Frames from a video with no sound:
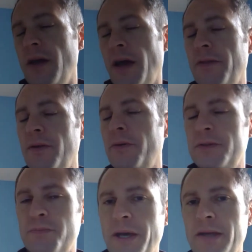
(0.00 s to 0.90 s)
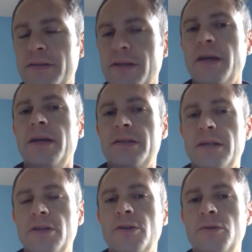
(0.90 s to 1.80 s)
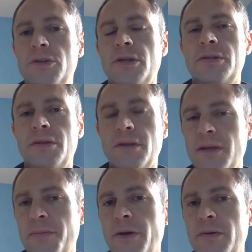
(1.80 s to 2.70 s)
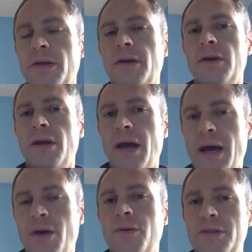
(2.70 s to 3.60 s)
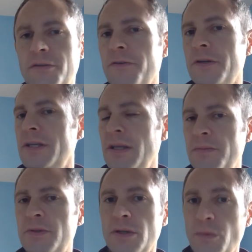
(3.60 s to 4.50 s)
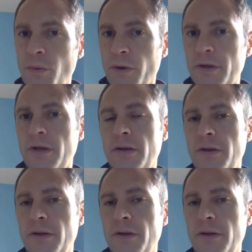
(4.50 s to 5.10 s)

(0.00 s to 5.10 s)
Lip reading: I think what's best is that you just think about how different teams work.